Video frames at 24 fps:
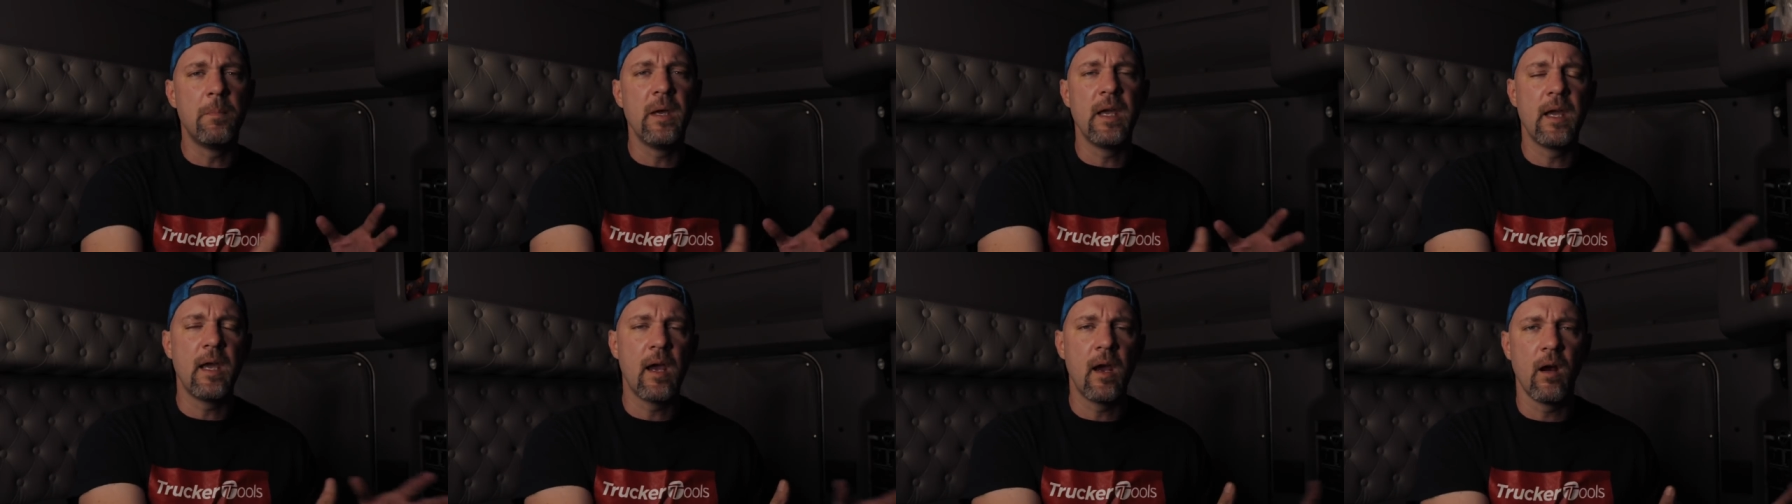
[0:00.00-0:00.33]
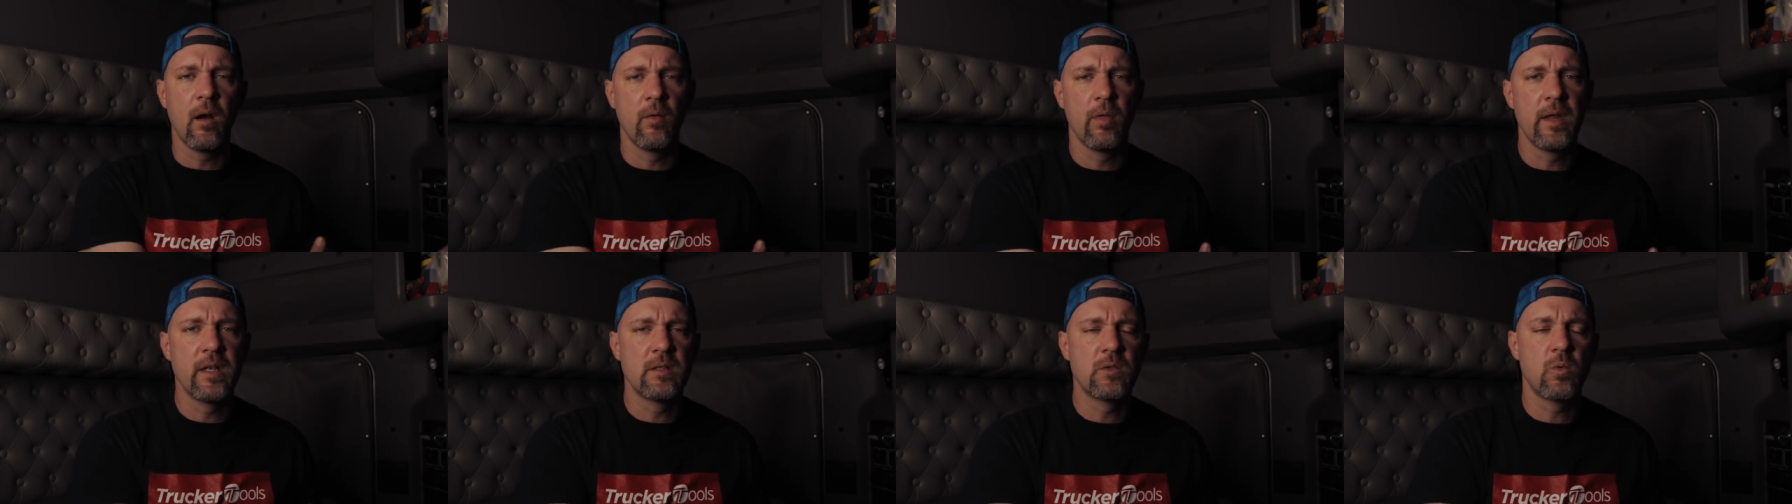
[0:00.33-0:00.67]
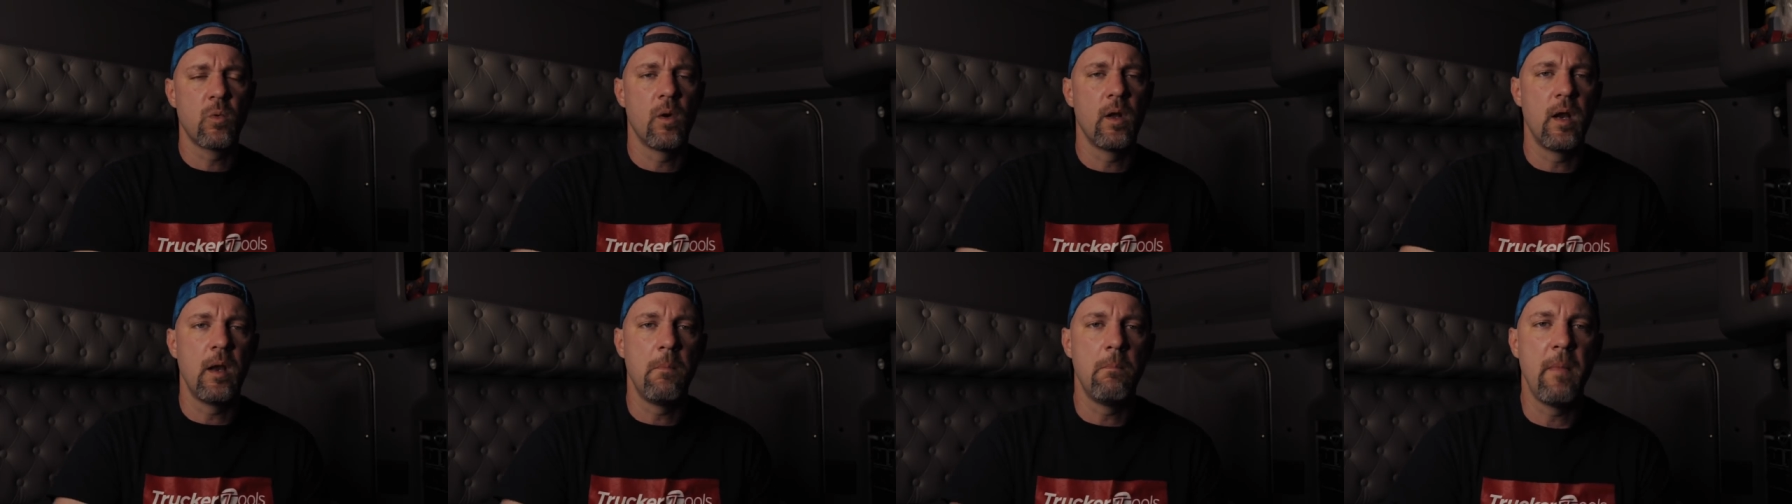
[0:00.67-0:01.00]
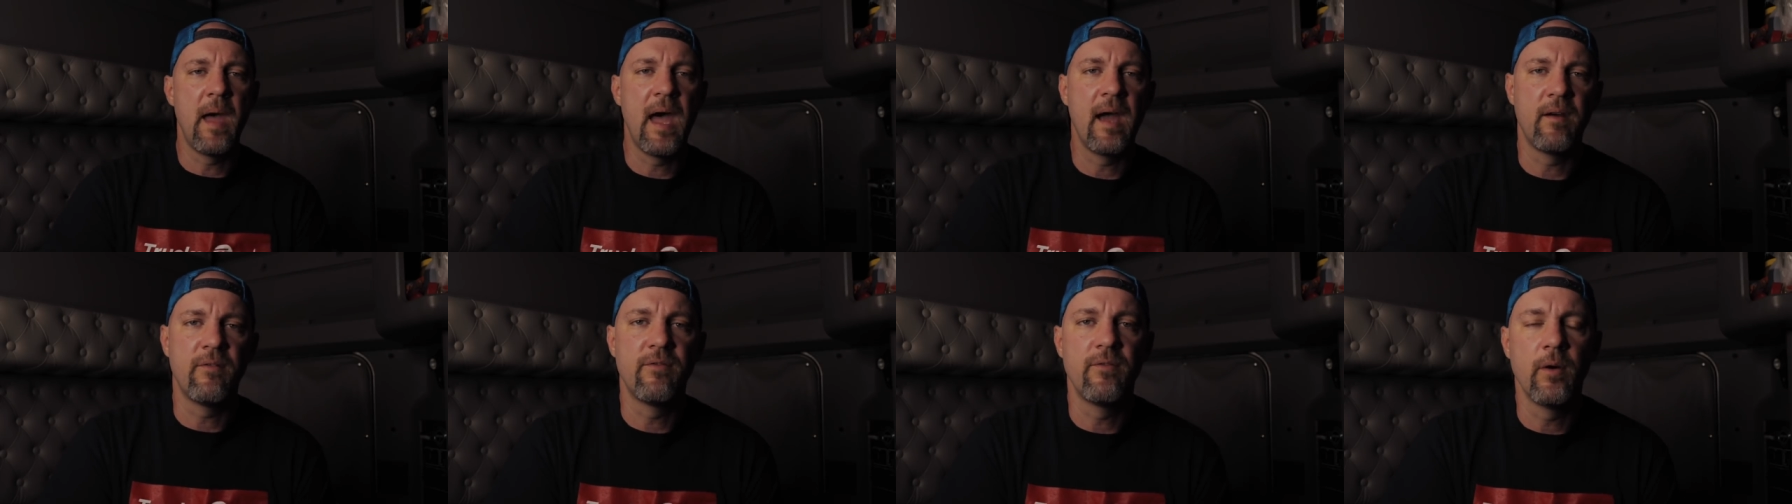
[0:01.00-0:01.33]
the big air that's
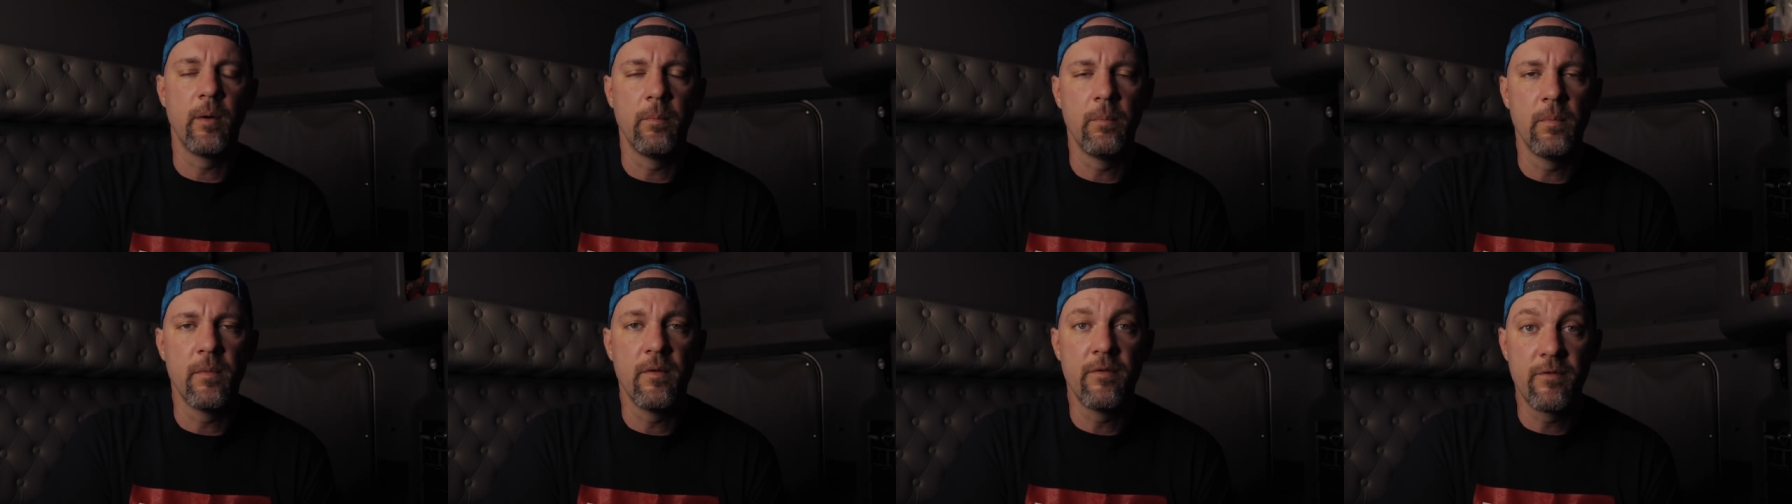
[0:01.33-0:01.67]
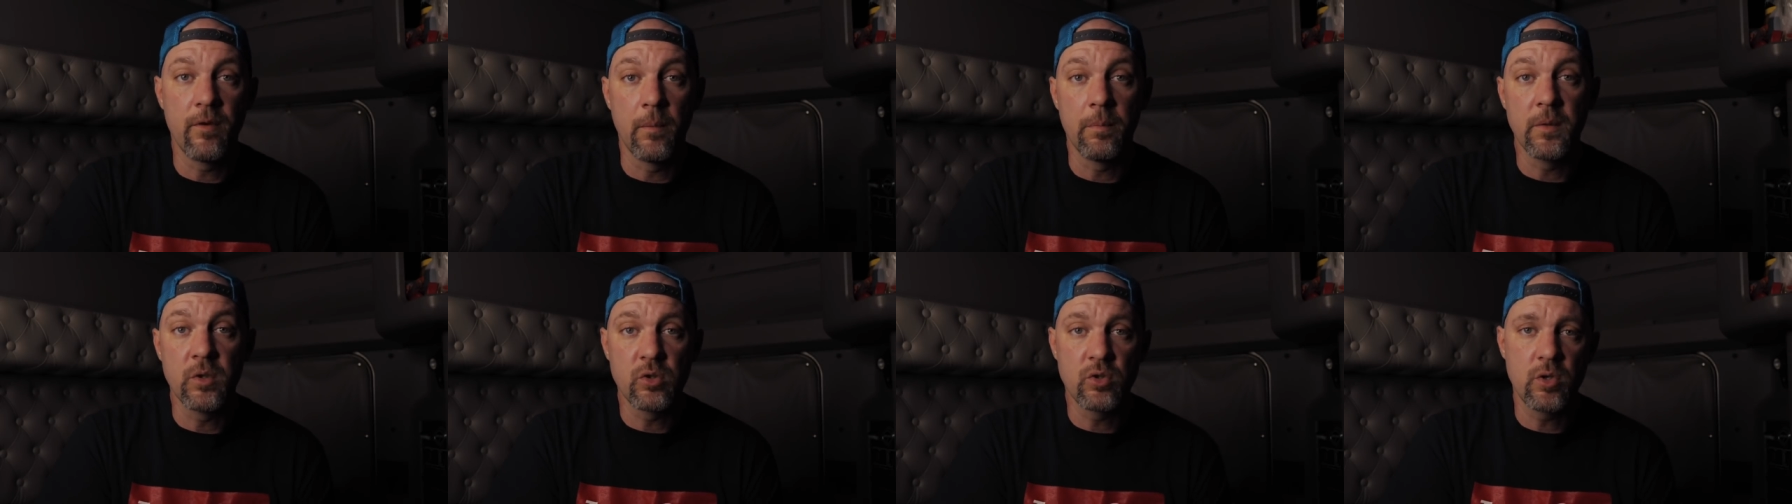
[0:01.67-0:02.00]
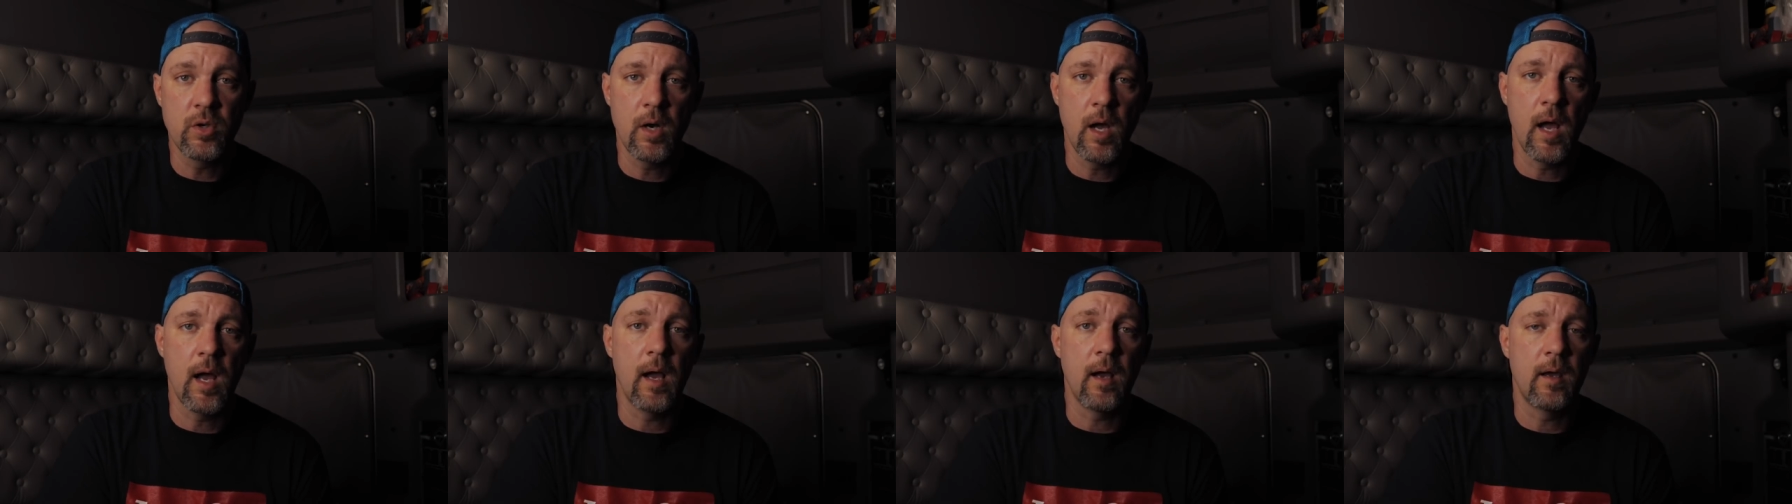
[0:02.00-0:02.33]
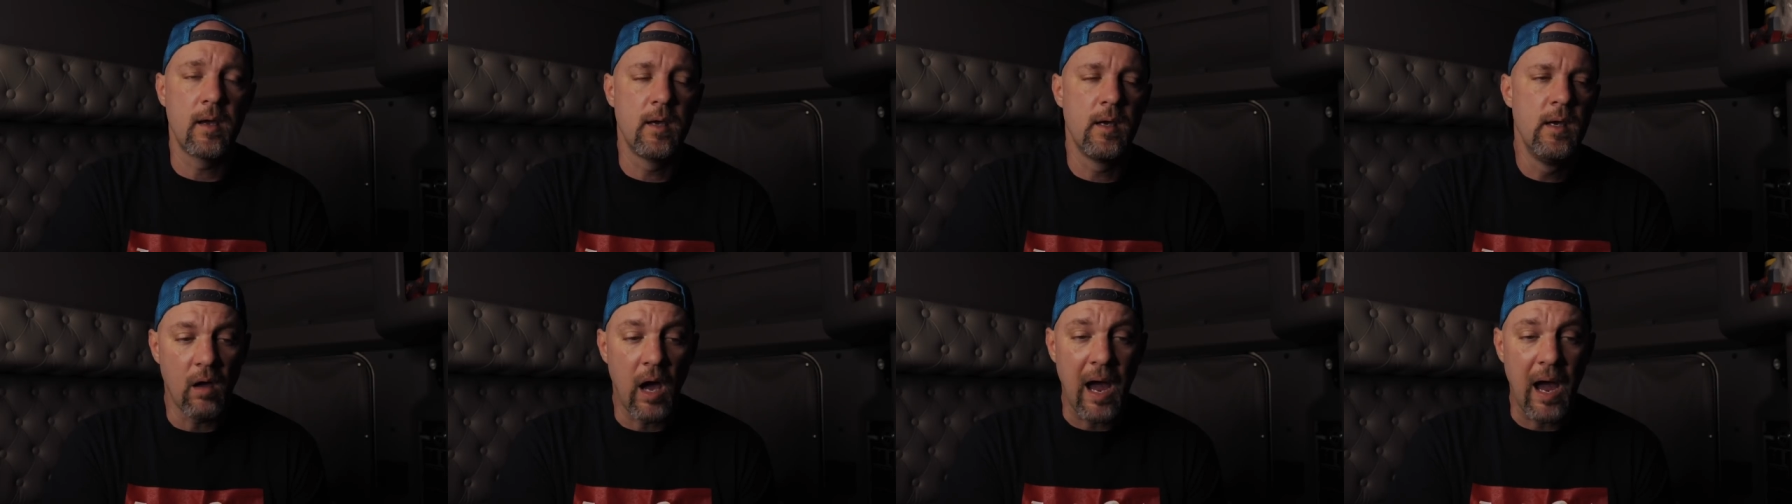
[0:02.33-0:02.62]
running back from, from the truck.